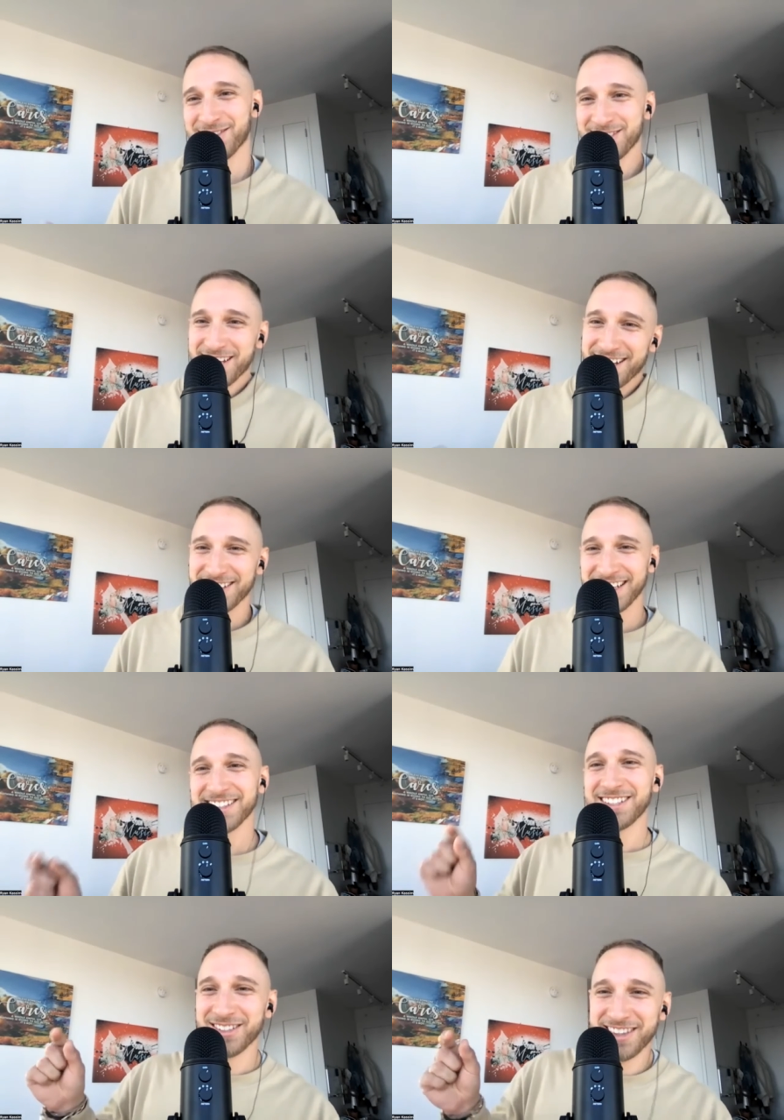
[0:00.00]
When you got like
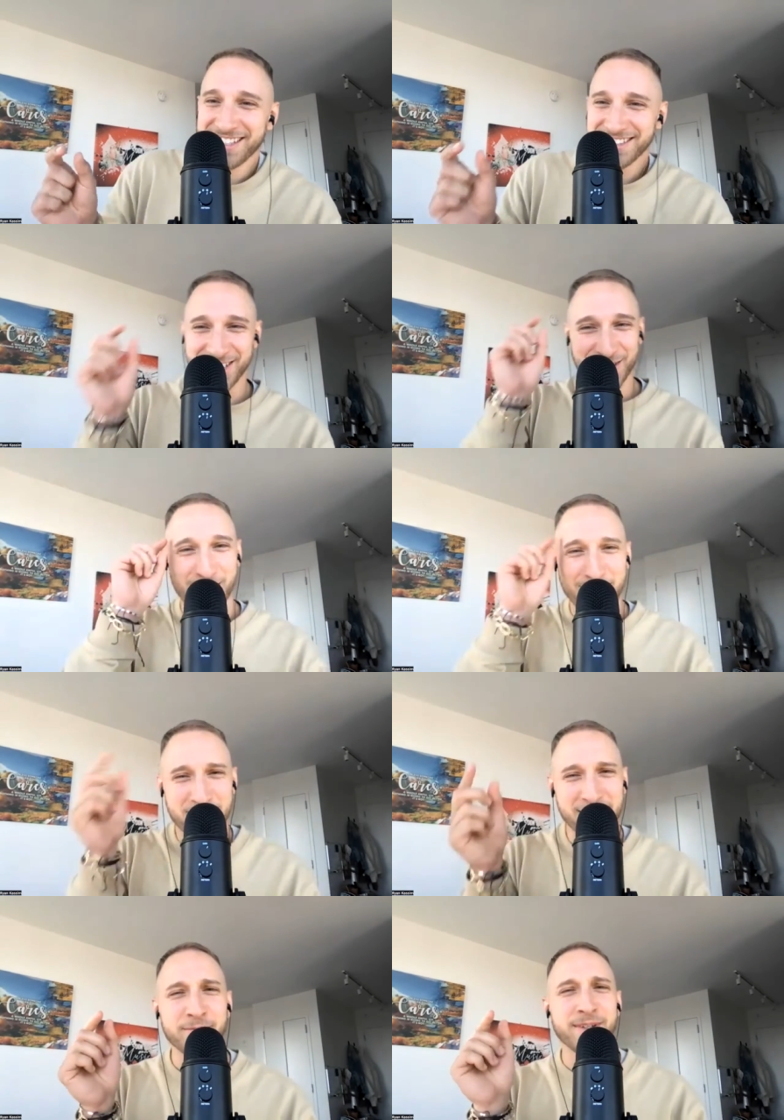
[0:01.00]
little things like you might
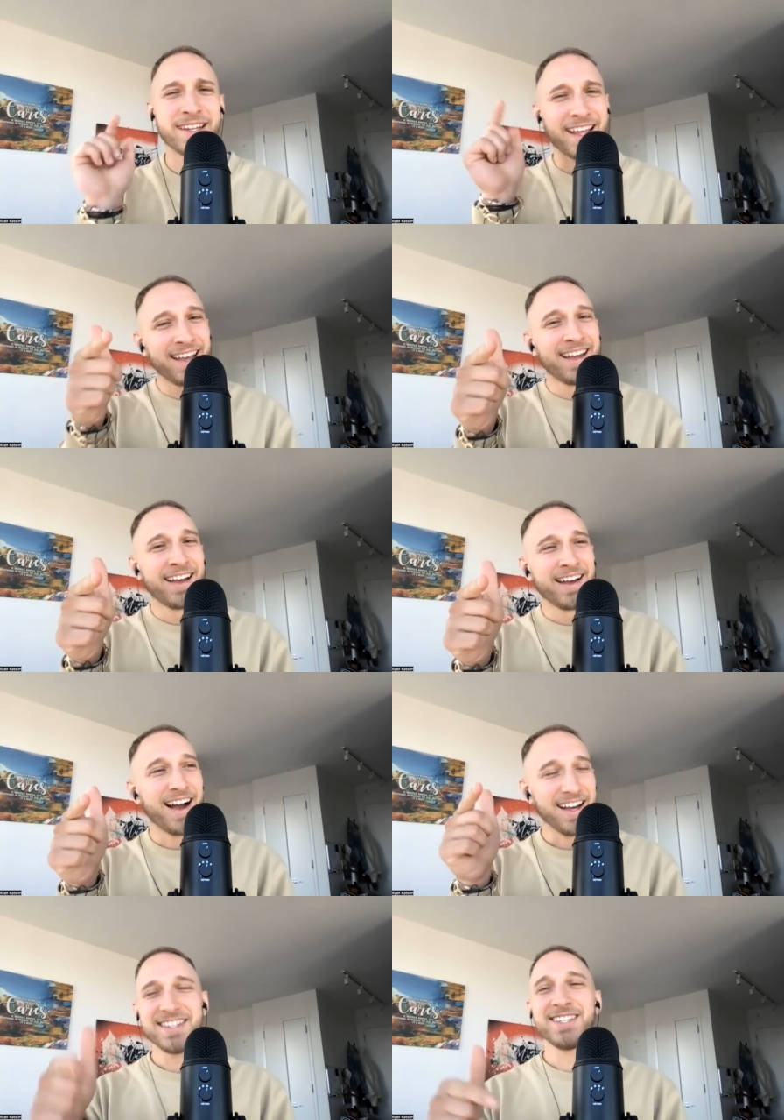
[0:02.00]
pick up and be like,
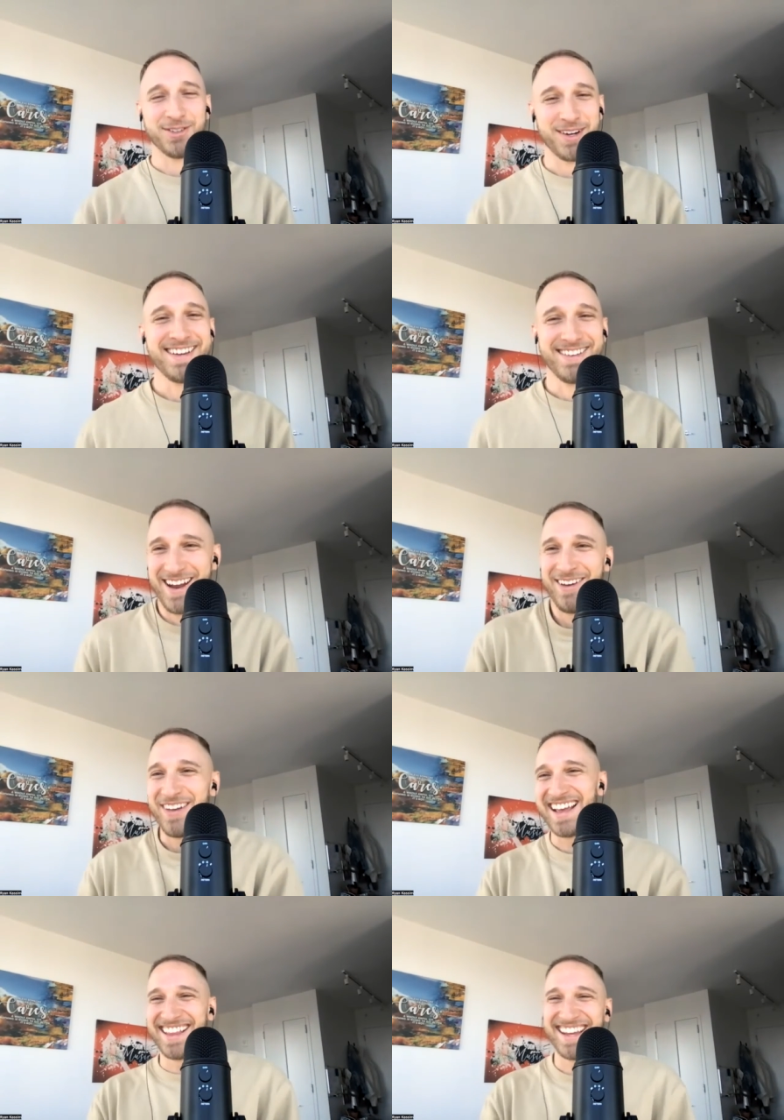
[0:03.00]
I think you're angry. I
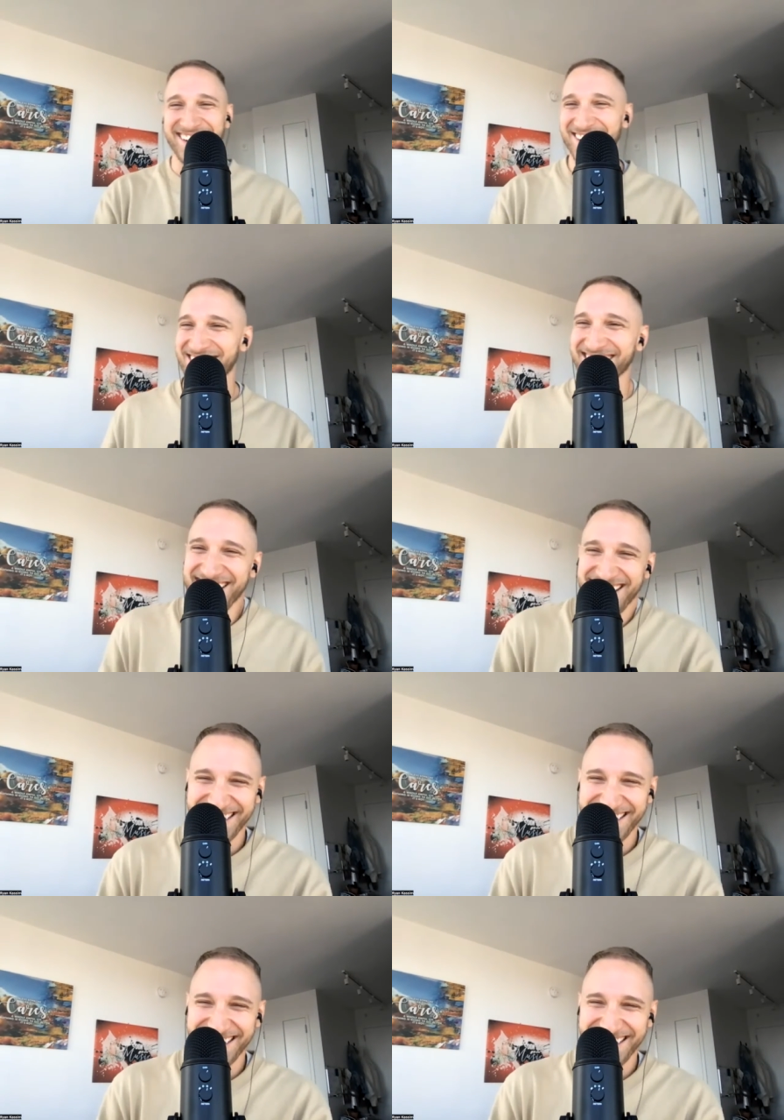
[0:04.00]
mean, or